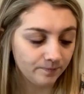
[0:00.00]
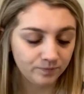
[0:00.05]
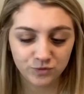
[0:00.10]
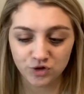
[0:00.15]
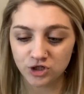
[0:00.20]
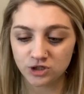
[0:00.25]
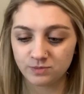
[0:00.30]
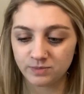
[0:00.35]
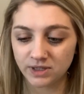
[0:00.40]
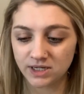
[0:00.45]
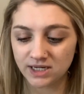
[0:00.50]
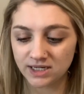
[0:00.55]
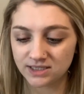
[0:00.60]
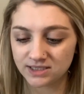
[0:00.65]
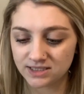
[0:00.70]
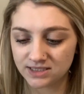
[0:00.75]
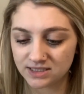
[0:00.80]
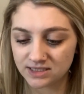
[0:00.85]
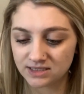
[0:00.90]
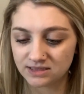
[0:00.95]
just
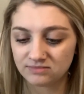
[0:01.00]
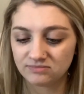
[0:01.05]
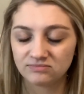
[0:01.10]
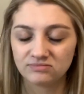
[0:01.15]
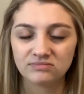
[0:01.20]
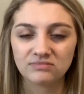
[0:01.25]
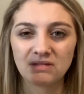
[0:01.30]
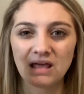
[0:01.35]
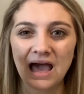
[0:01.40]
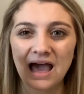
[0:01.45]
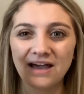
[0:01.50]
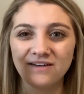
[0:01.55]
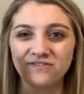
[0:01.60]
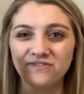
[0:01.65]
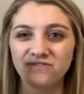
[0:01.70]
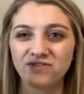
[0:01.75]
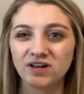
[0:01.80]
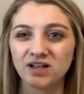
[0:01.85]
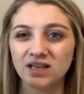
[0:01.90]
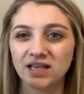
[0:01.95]
because I
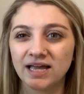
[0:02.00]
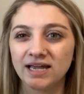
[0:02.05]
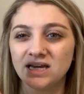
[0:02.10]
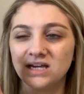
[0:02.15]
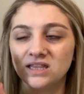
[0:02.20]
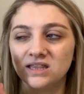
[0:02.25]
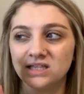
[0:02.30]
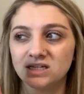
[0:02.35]
feel like